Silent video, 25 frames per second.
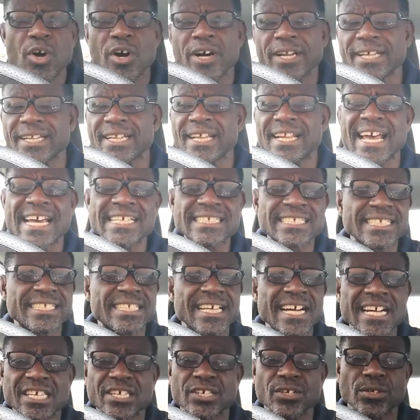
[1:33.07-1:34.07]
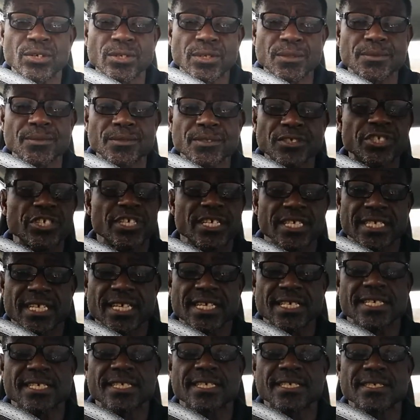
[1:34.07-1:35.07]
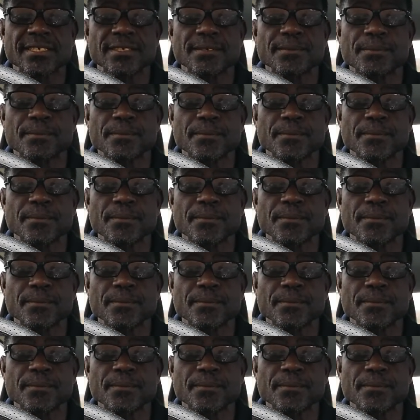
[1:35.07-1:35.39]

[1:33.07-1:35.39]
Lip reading: morning and I say, thank you, Jesus.